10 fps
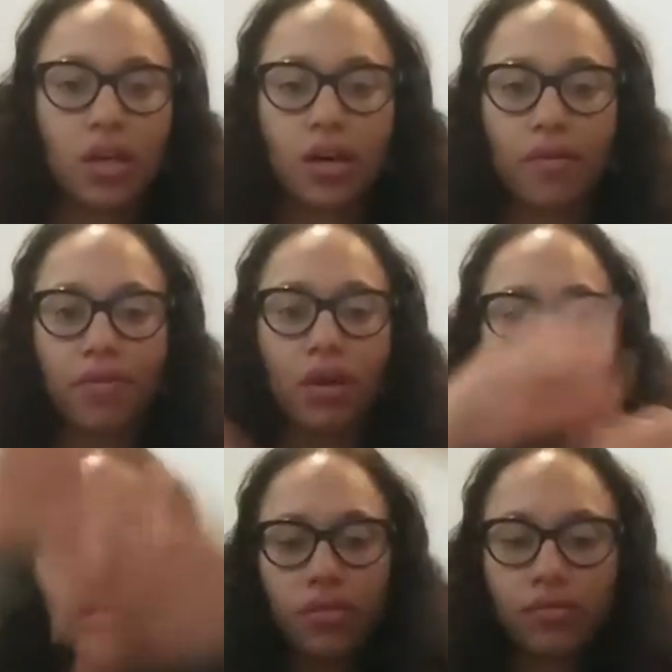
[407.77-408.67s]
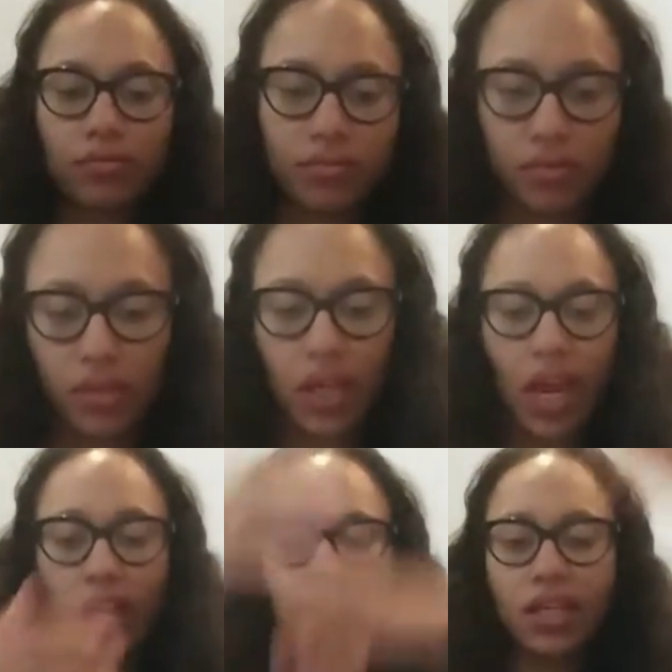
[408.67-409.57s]
of the
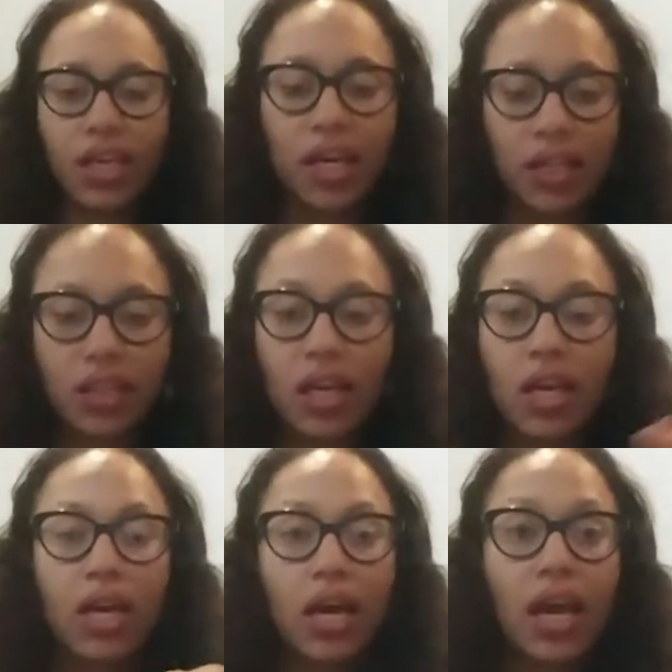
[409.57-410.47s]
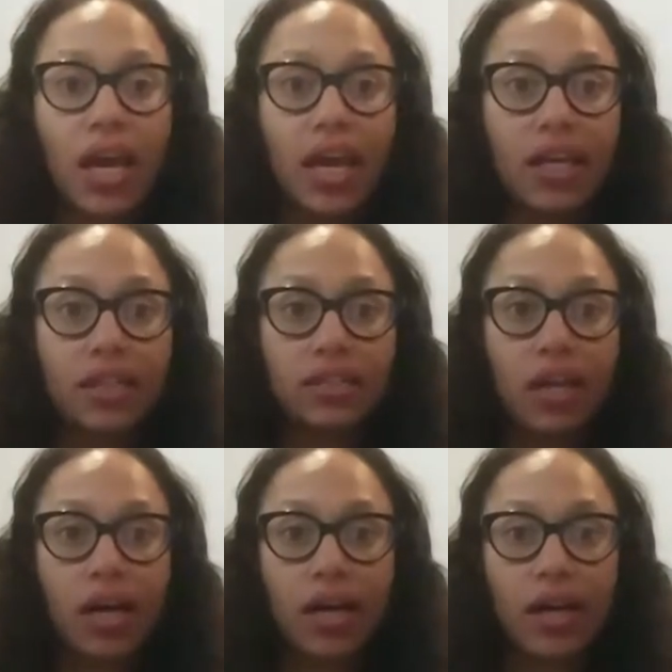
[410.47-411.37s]
canning kit, and
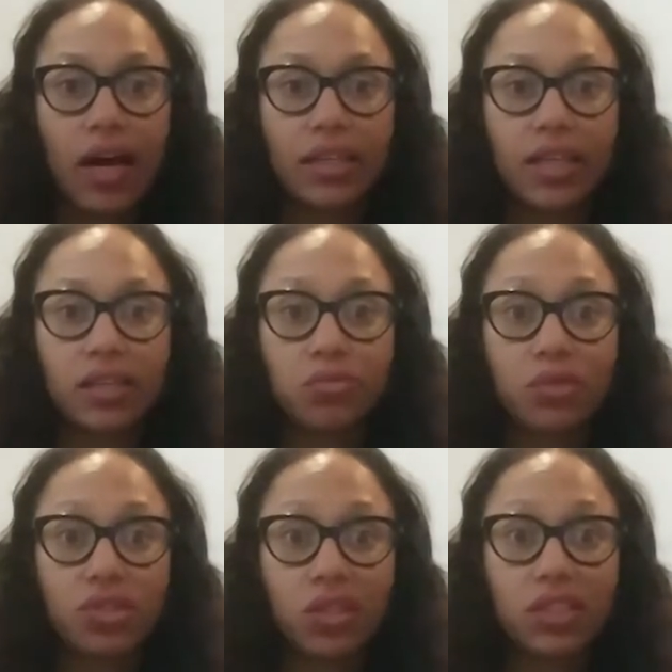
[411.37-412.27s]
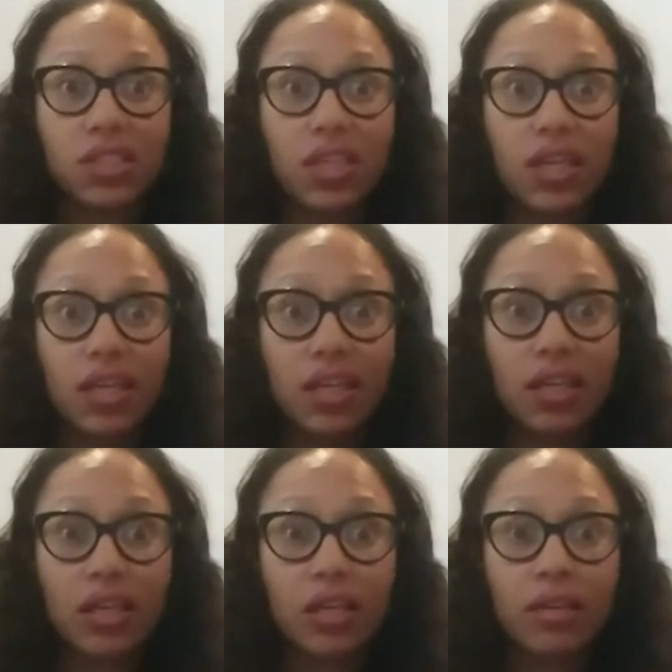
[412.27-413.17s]
uh I guess we shall
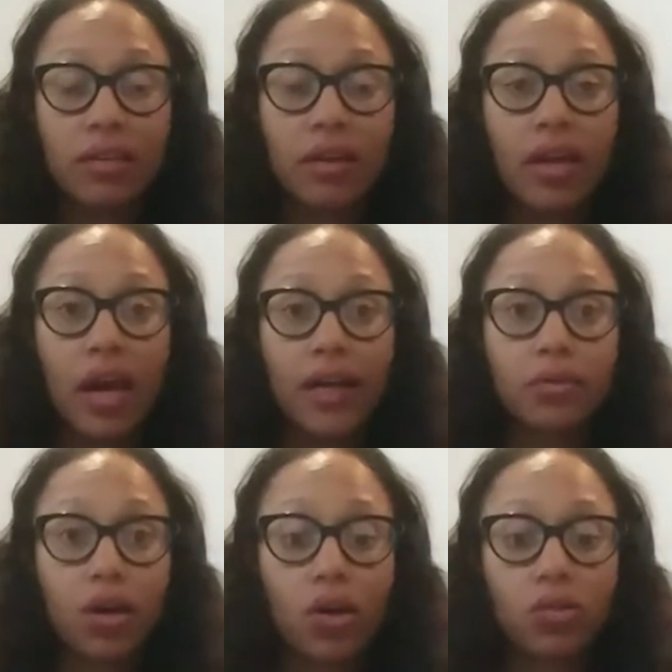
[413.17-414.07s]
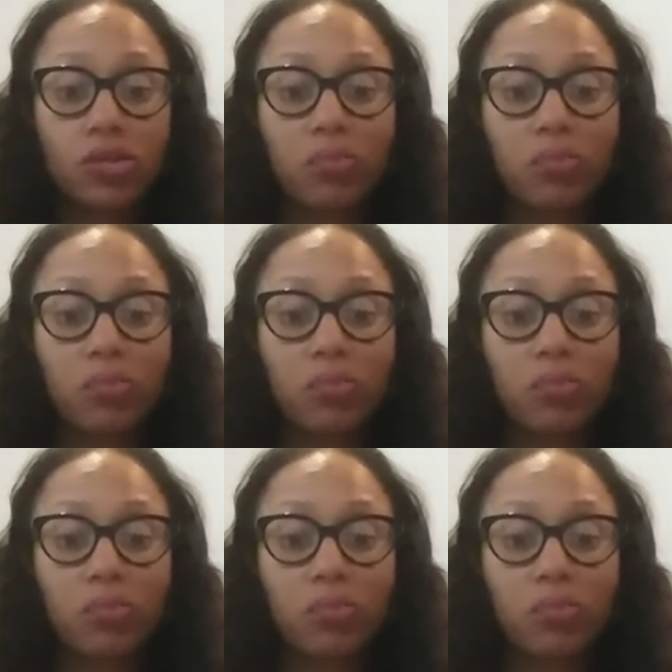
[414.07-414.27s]
see how it goes.